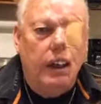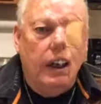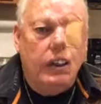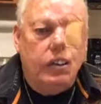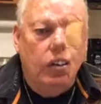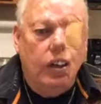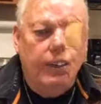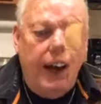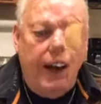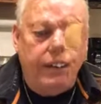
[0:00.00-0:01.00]
And so you
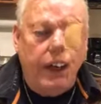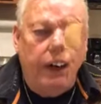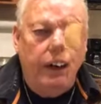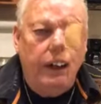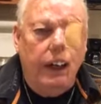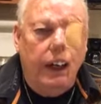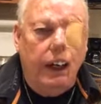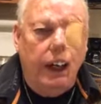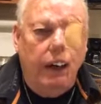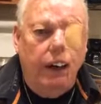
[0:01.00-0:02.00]
may have to hear it and
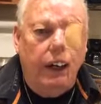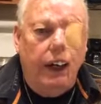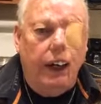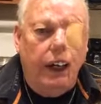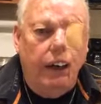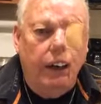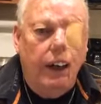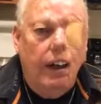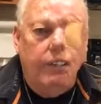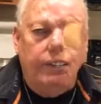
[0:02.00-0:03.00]
hear it and hear it.
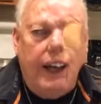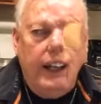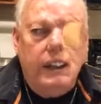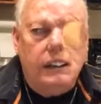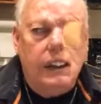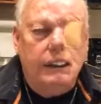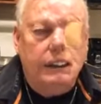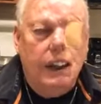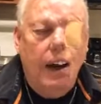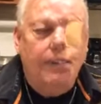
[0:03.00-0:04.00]
Faith does not
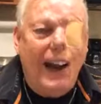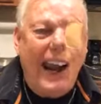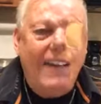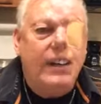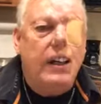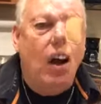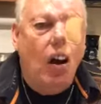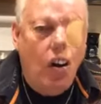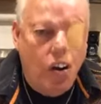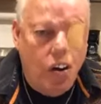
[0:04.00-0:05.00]
come by having
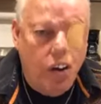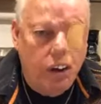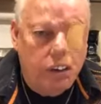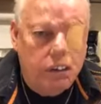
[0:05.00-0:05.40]
heard.